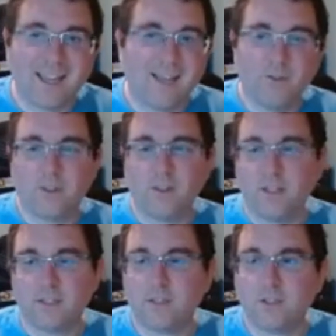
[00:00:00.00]
I don't
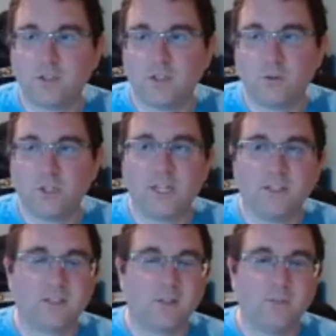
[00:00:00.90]
think Snowshade
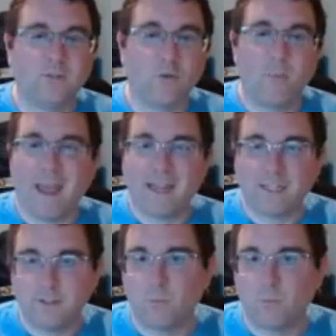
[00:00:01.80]
is going to be dramatically